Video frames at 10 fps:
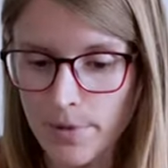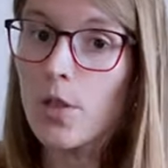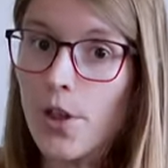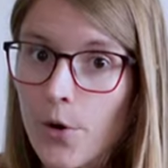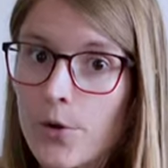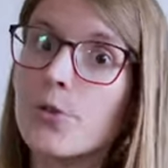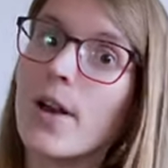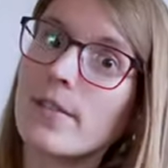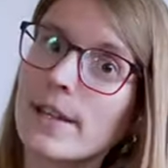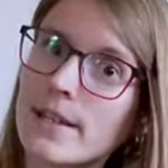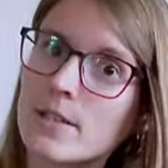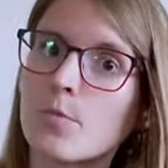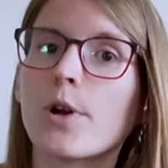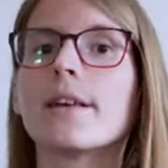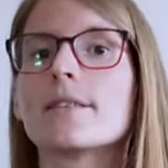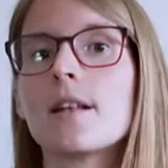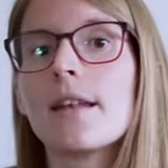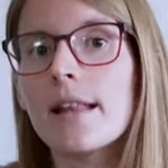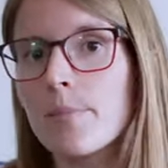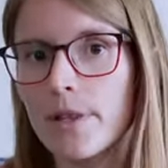Although traveling in spring is a
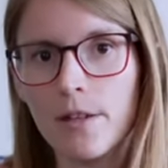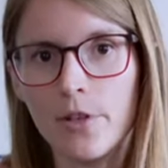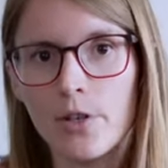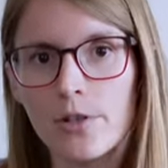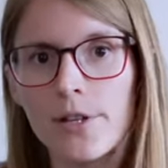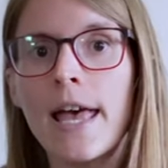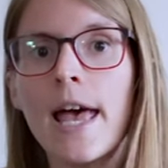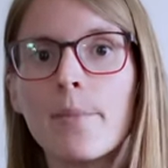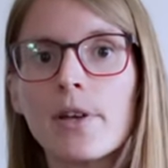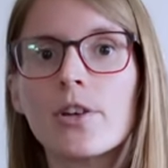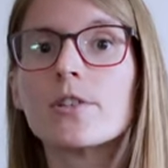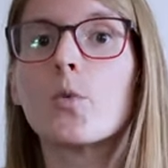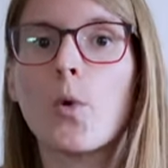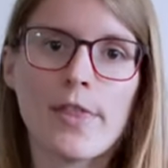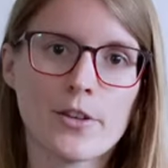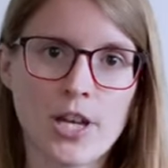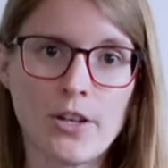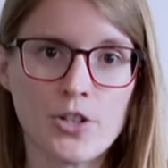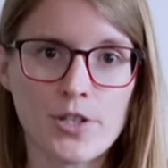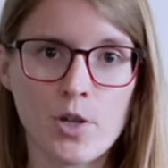little bit difficult because weather
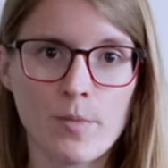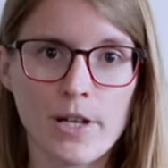changes so